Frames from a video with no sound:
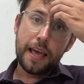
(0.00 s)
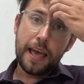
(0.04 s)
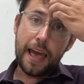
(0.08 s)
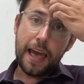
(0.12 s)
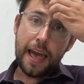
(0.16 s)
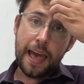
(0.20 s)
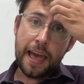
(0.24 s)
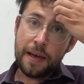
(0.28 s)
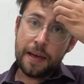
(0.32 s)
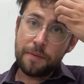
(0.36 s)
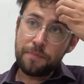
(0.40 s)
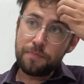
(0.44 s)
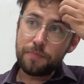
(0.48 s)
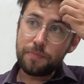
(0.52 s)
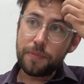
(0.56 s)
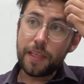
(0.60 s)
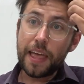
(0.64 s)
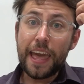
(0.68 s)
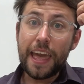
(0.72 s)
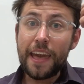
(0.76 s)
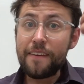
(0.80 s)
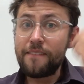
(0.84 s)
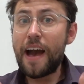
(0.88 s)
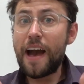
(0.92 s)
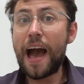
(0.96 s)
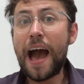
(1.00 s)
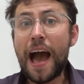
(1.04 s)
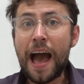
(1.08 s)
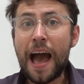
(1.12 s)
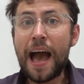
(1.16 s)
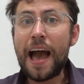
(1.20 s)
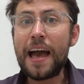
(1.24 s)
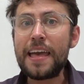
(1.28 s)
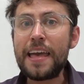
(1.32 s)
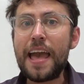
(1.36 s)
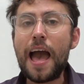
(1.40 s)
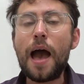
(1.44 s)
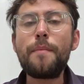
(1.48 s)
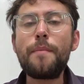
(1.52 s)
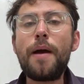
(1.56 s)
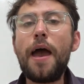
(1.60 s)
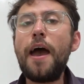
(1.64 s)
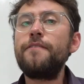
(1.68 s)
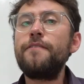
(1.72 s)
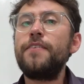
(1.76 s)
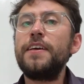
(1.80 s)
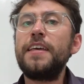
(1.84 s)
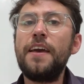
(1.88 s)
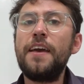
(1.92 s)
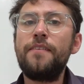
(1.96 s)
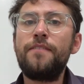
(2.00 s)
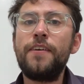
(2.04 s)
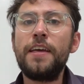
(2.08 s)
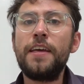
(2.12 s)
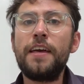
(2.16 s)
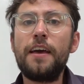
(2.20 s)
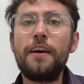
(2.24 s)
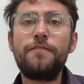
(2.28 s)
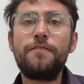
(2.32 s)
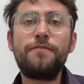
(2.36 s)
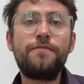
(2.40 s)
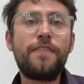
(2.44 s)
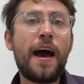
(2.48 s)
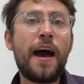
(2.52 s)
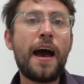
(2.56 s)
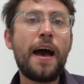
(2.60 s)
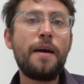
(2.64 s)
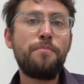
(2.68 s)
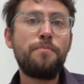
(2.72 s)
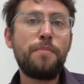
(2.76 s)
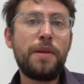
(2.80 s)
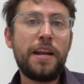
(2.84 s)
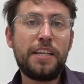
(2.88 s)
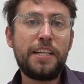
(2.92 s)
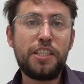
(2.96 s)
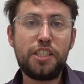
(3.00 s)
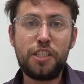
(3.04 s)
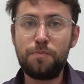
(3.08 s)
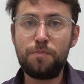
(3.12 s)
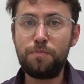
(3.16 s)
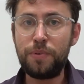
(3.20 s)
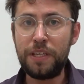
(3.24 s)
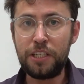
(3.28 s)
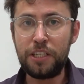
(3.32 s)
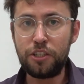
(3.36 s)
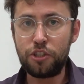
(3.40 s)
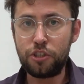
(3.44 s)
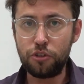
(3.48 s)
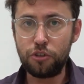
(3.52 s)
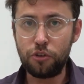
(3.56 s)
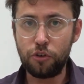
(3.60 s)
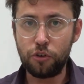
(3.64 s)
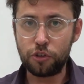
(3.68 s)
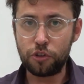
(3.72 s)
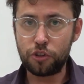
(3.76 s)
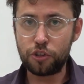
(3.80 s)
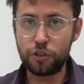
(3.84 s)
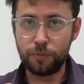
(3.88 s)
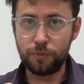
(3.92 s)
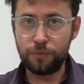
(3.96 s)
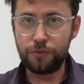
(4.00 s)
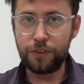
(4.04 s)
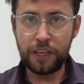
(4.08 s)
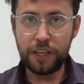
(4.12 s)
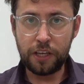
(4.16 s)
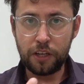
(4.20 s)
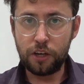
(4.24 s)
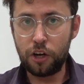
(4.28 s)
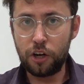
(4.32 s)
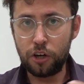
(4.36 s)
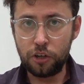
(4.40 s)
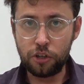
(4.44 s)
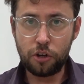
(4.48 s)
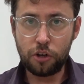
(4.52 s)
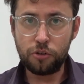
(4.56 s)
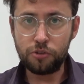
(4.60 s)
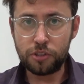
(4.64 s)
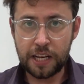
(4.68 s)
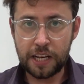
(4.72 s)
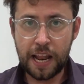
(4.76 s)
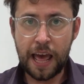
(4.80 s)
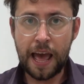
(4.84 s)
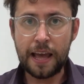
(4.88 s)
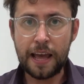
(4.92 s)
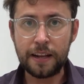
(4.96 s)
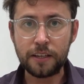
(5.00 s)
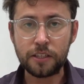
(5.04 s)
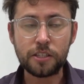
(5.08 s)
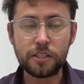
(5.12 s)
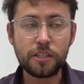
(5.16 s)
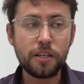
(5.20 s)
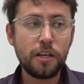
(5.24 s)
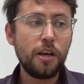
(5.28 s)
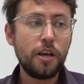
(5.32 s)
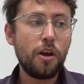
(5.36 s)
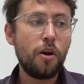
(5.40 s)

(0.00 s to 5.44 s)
If I am ever giving a 5-minute speech or something along those lines,